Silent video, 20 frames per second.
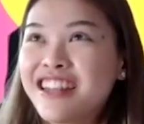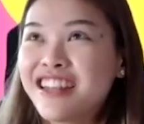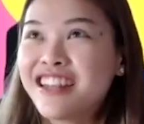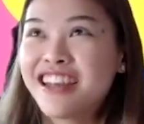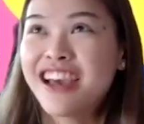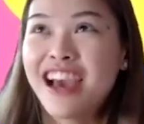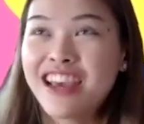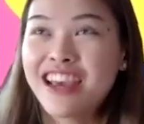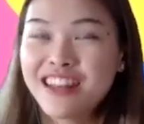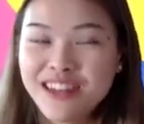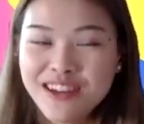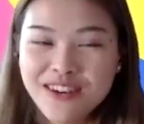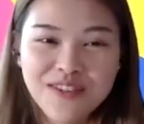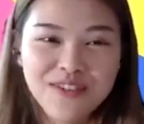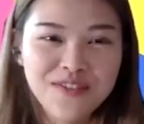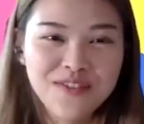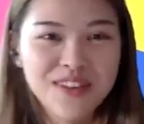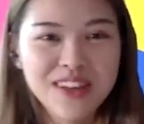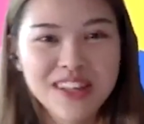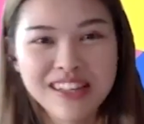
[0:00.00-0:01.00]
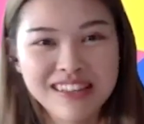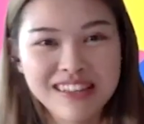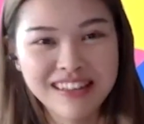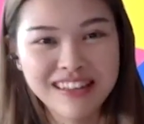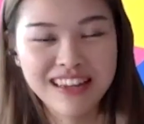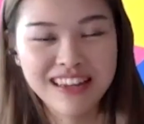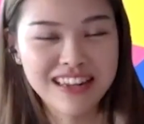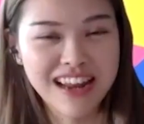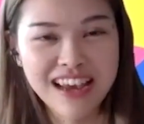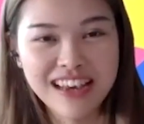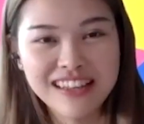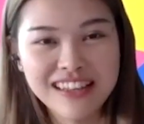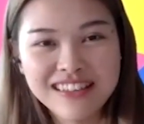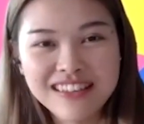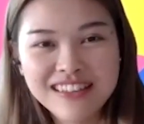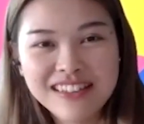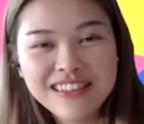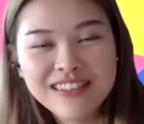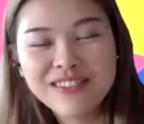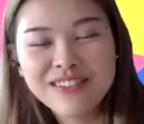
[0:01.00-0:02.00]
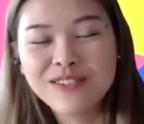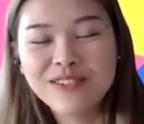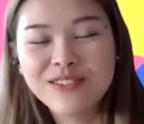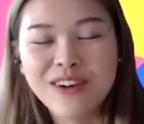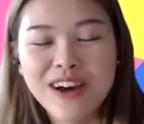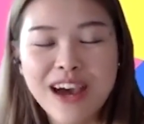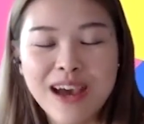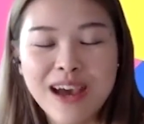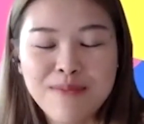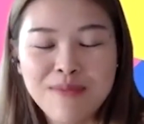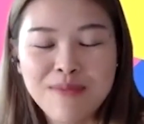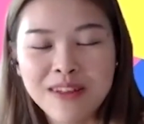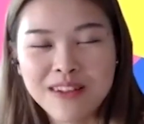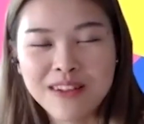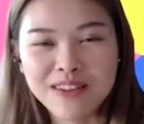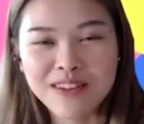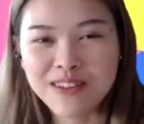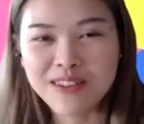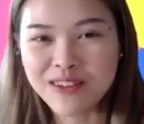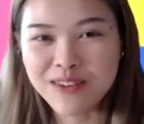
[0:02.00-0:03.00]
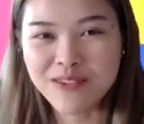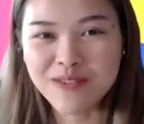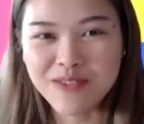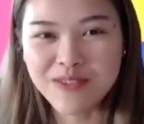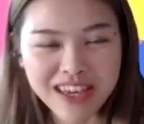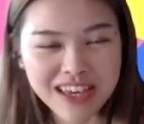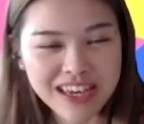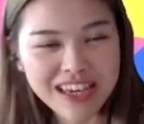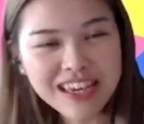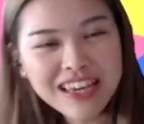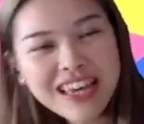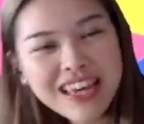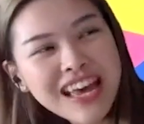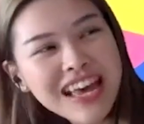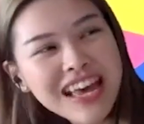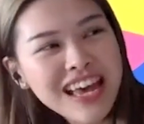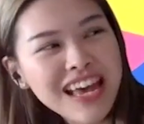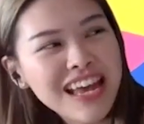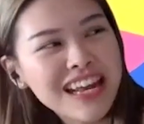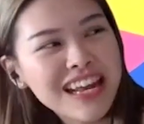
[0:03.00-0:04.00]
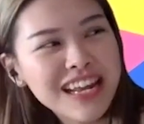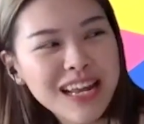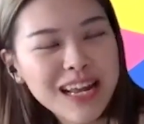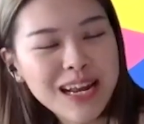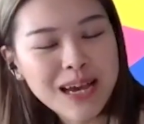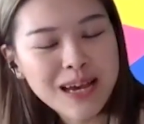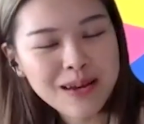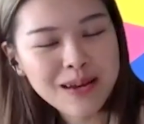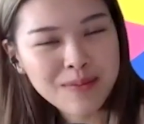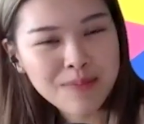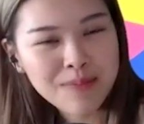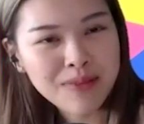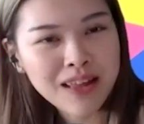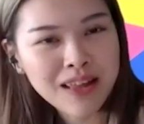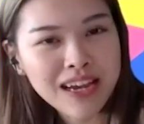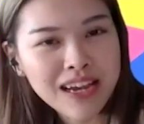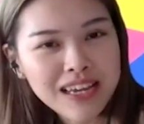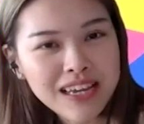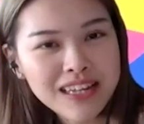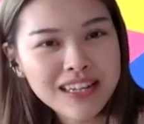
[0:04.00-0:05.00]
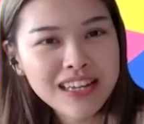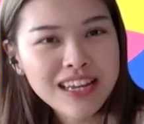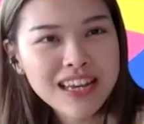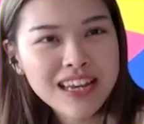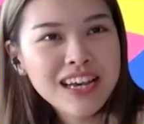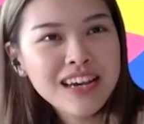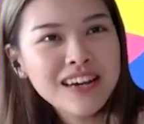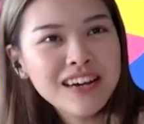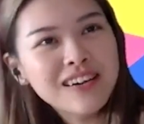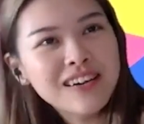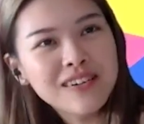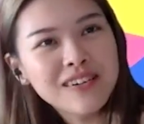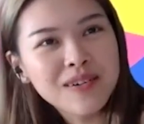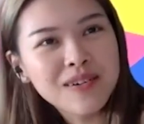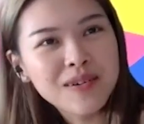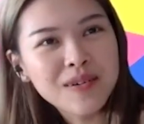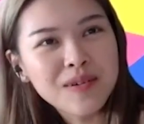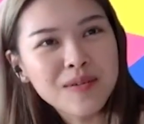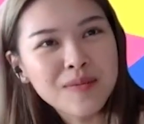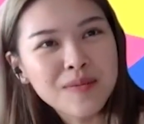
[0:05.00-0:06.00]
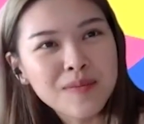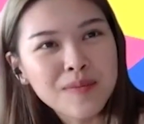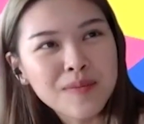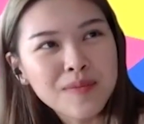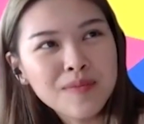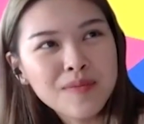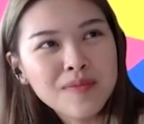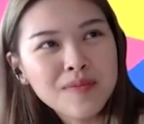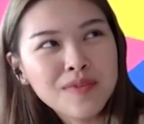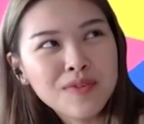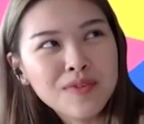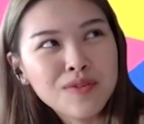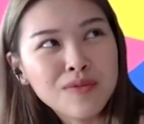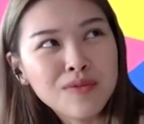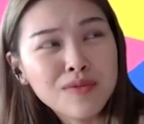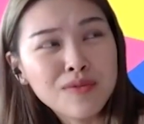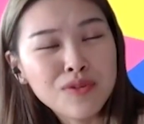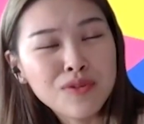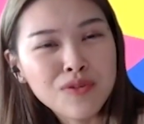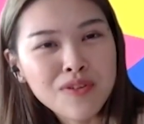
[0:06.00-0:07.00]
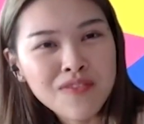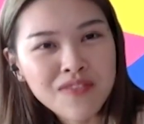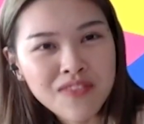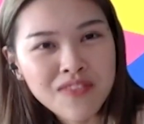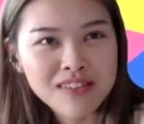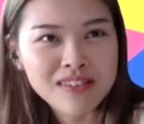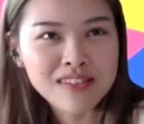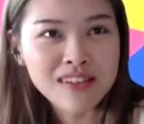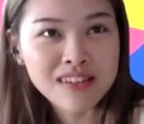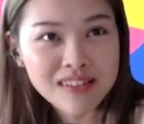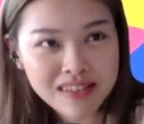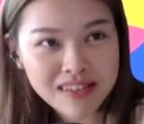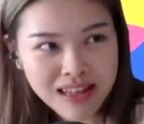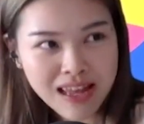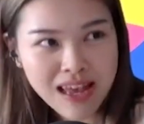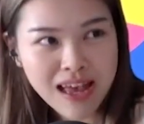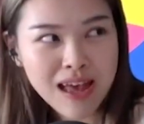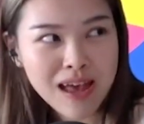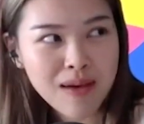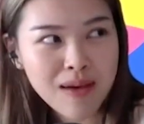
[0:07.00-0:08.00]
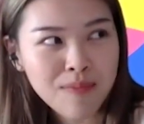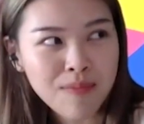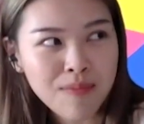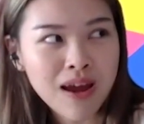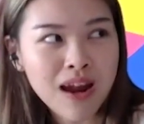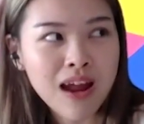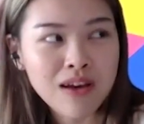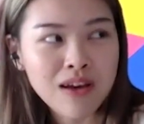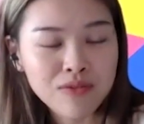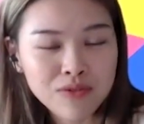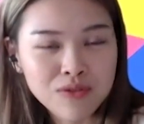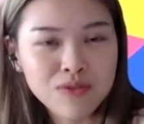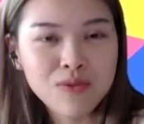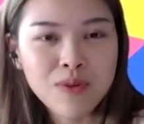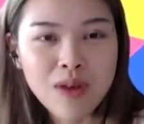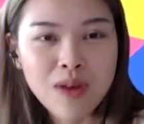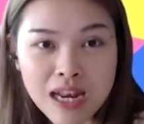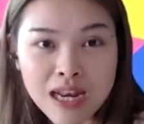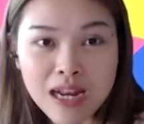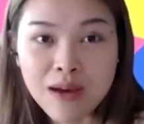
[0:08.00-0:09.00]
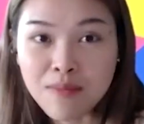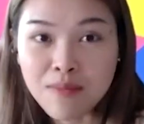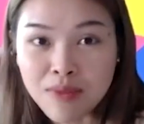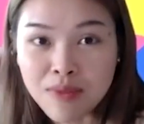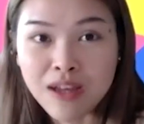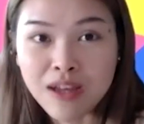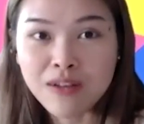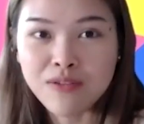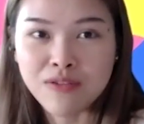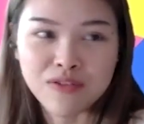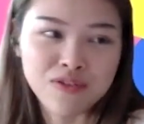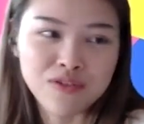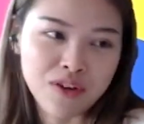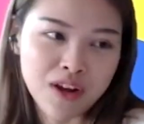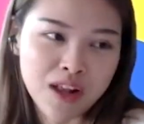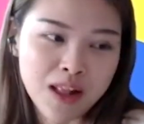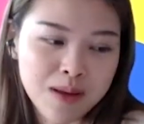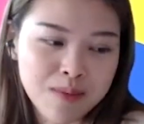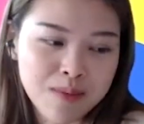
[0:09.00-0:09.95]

idea of it is like nice. So I picked the UK, and then I applied to universities there. But I also ended up applying to Australia